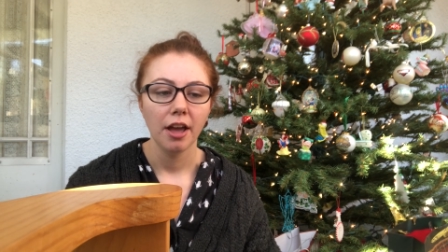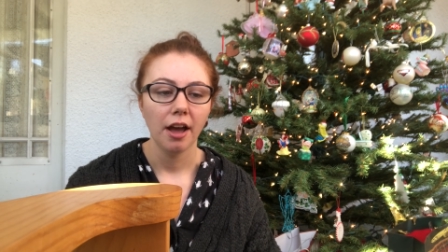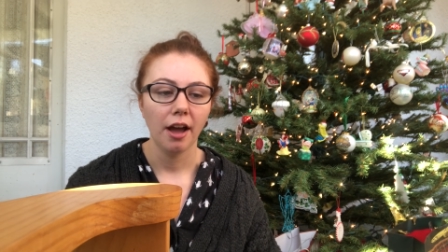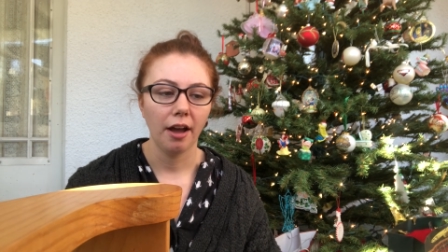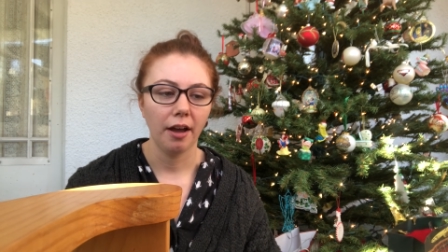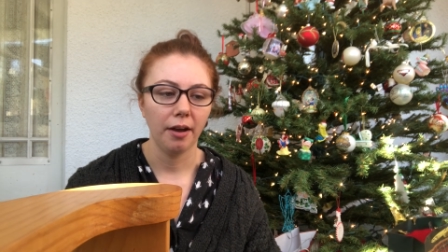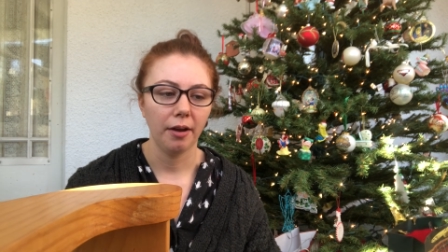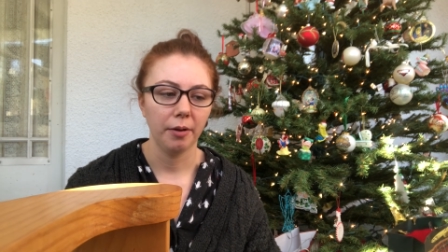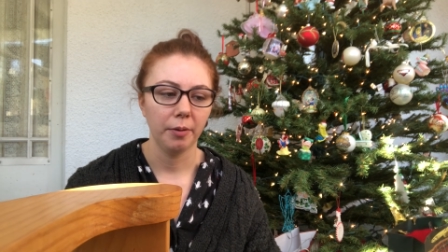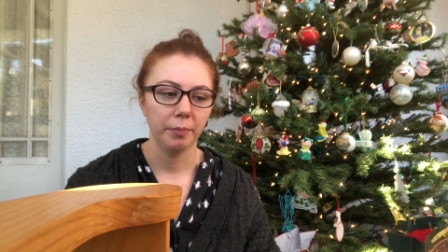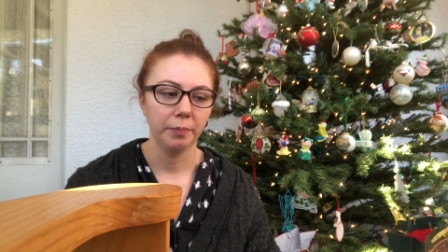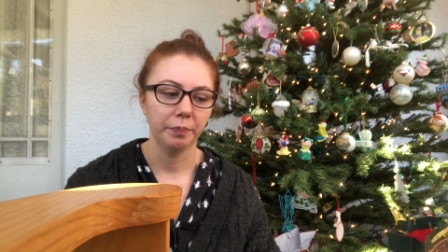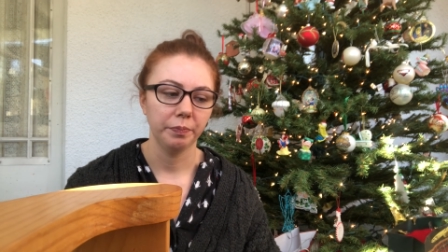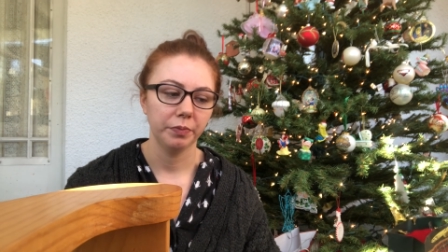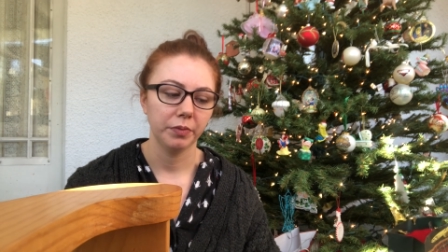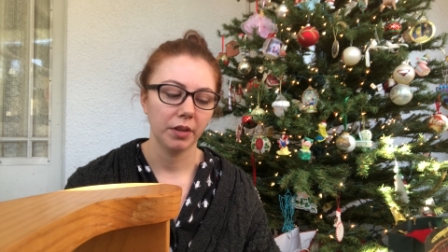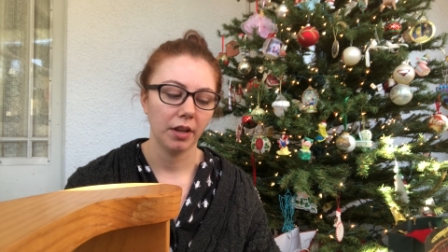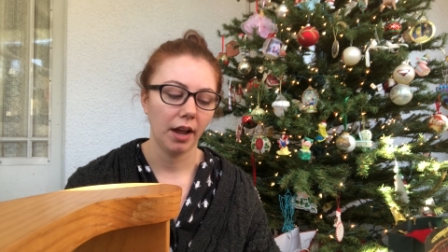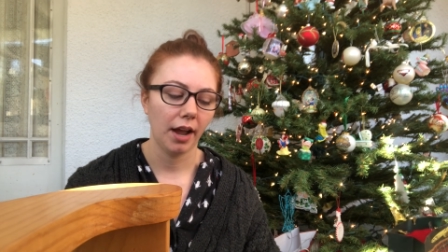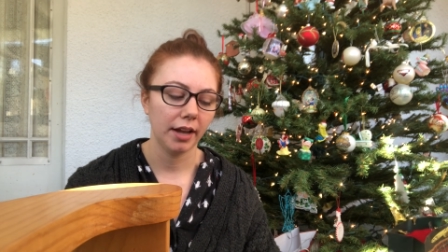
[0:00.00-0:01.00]
Um,
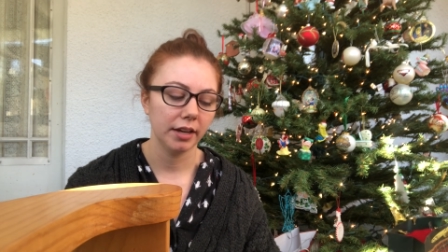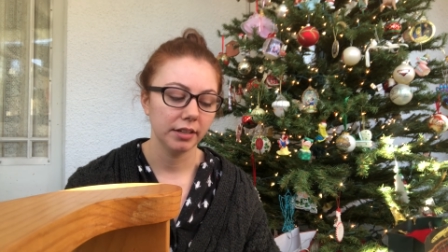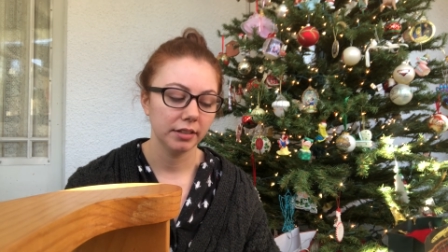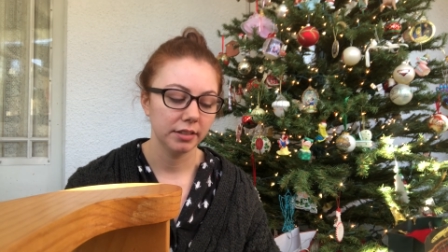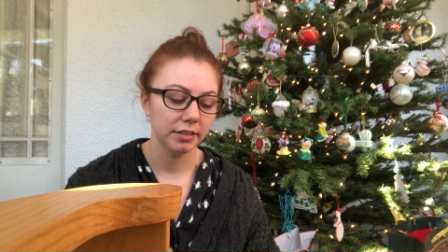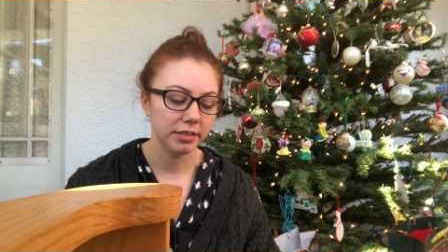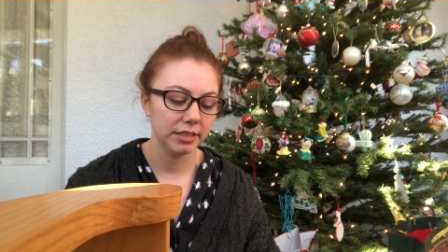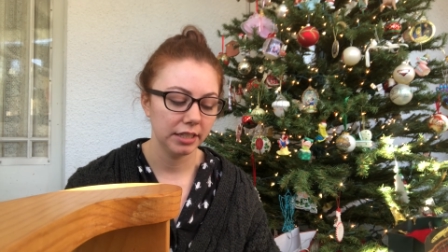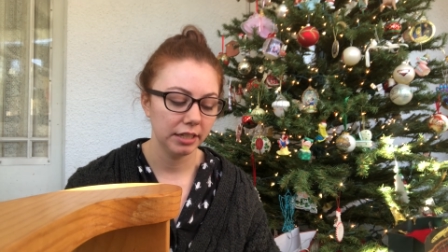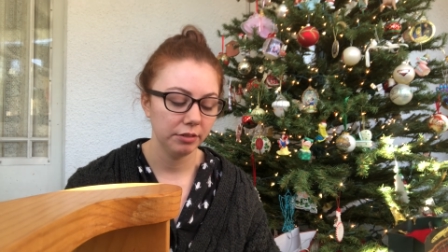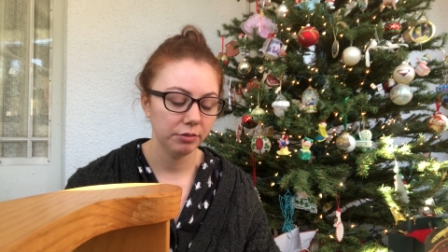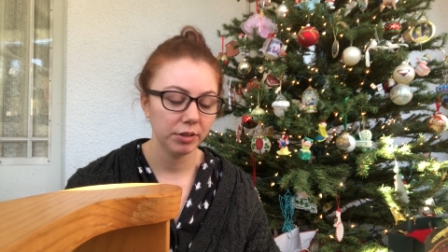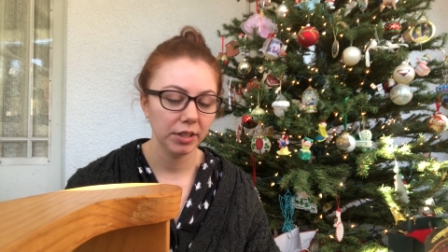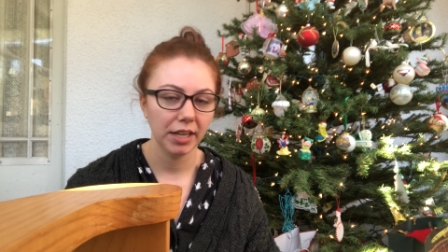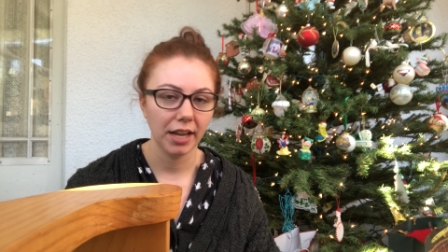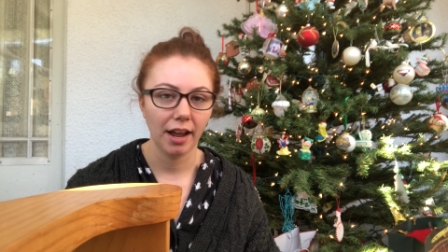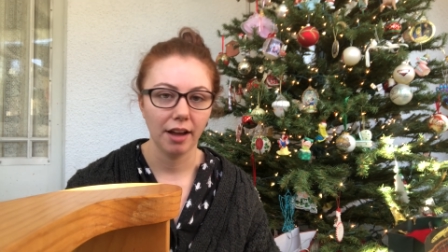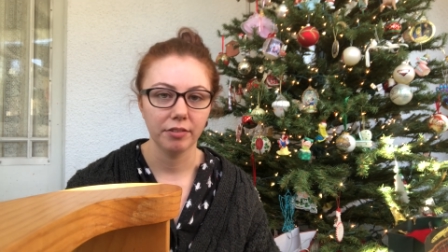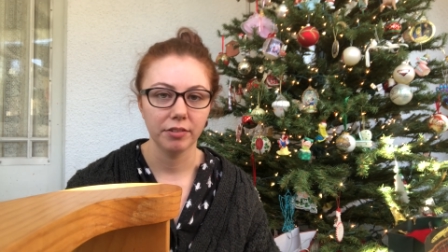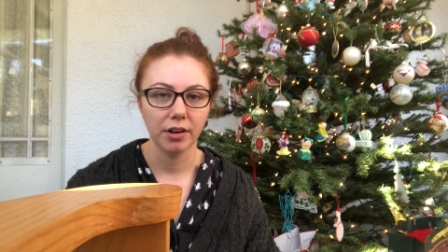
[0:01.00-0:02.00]
I didn't really
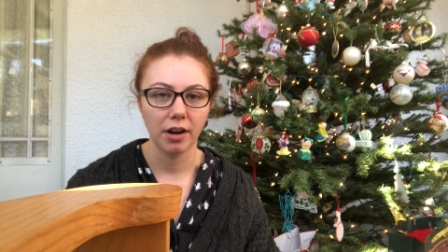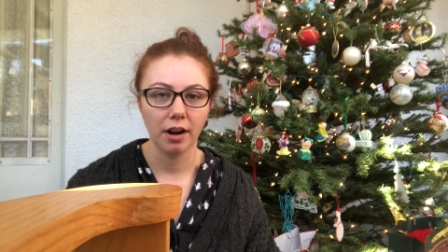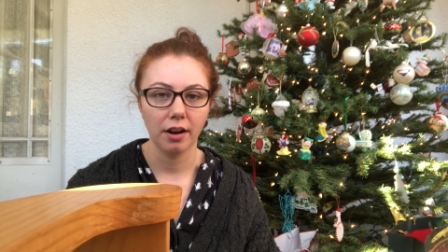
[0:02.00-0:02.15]
have